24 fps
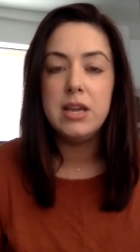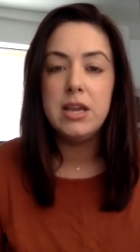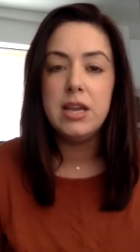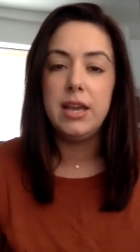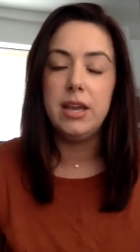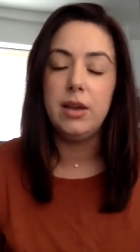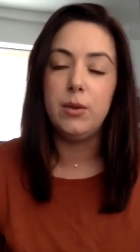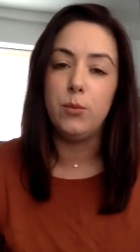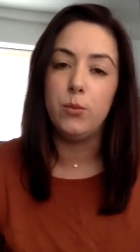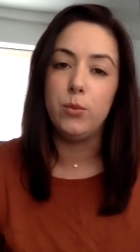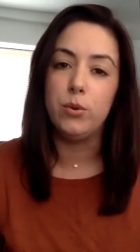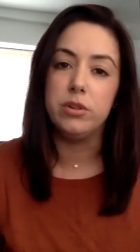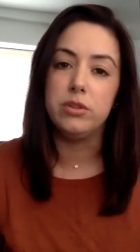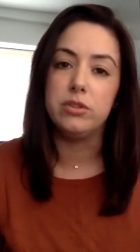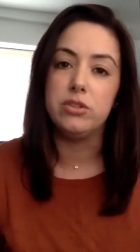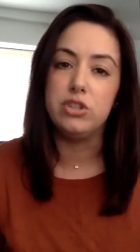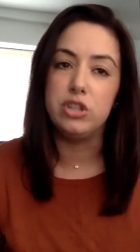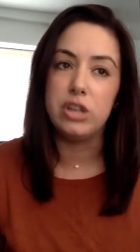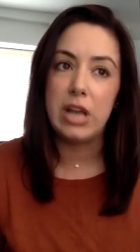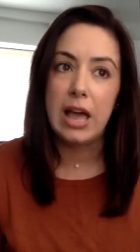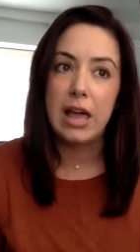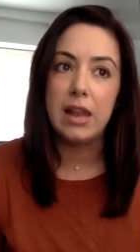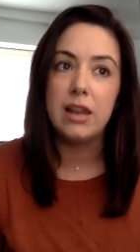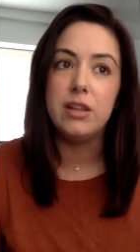It will
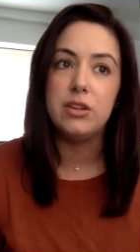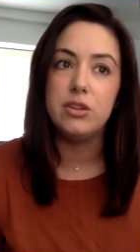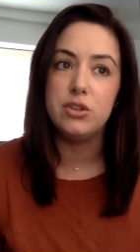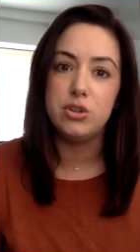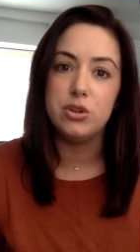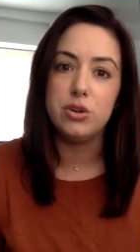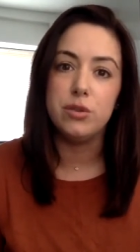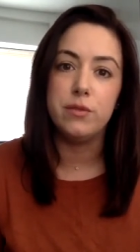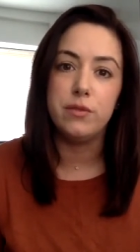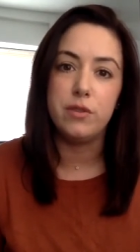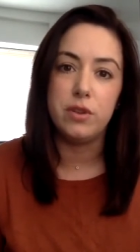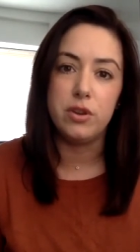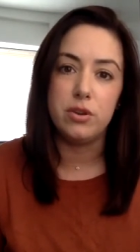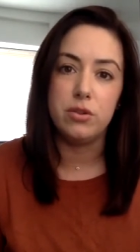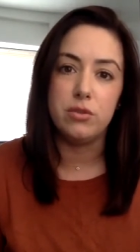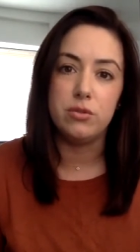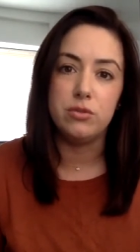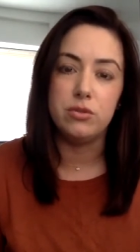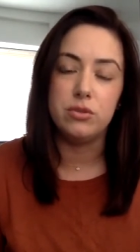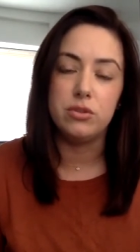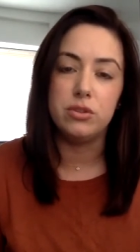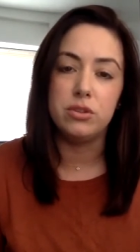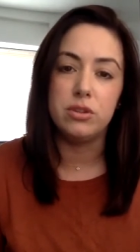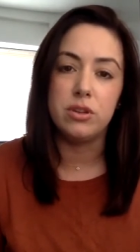challenge your
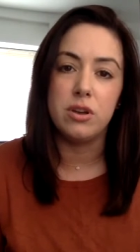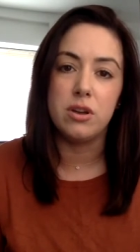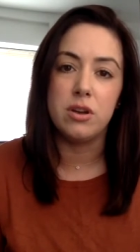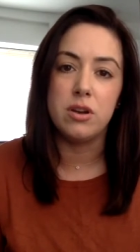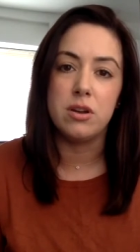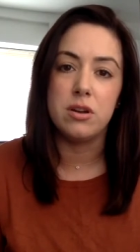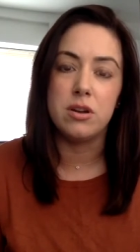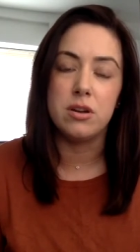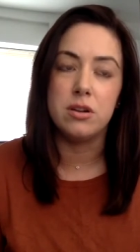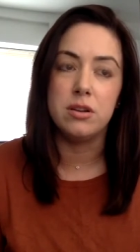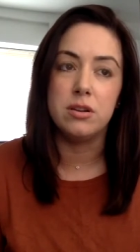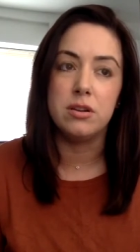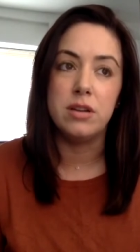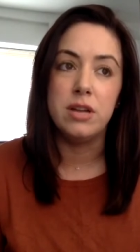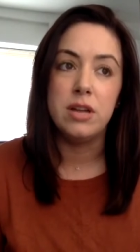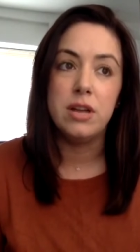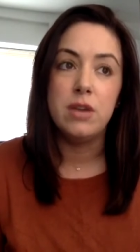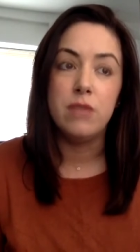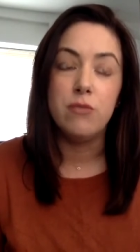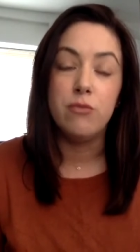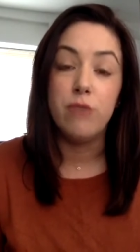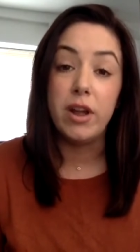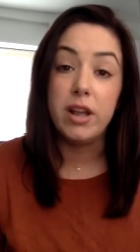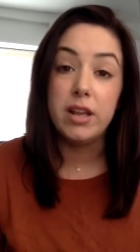views on
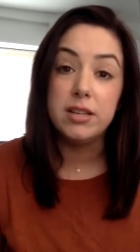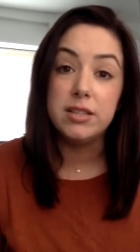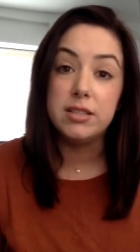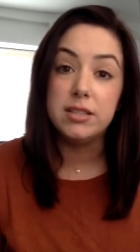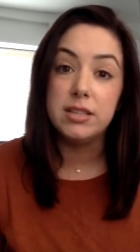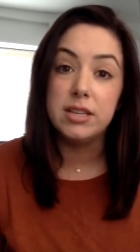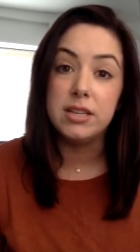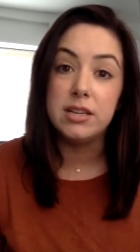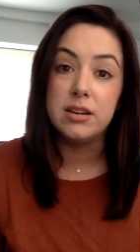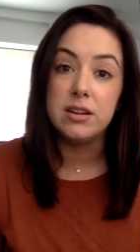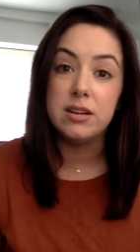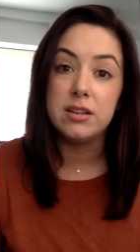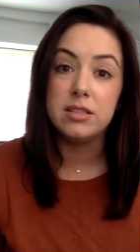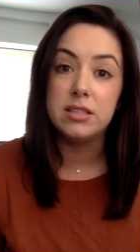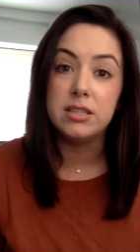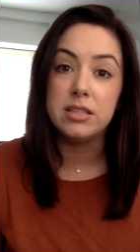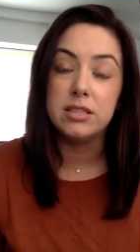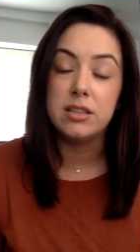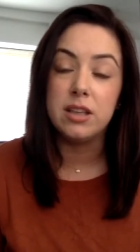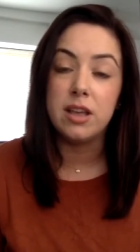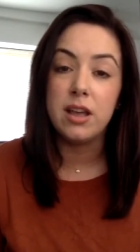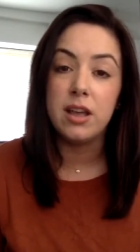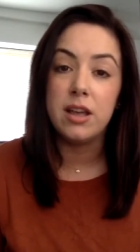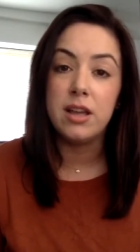race in our
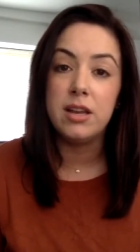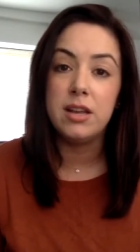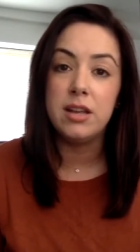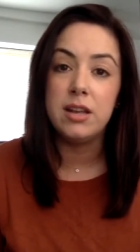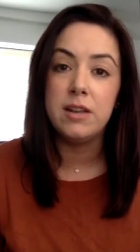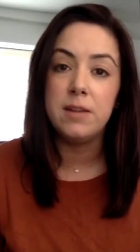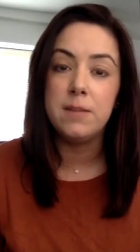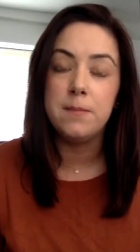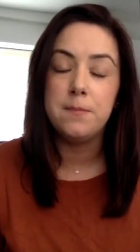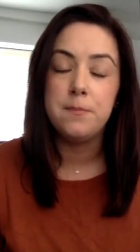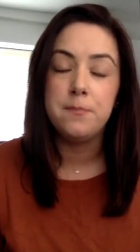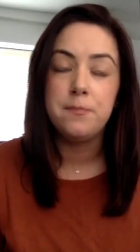society,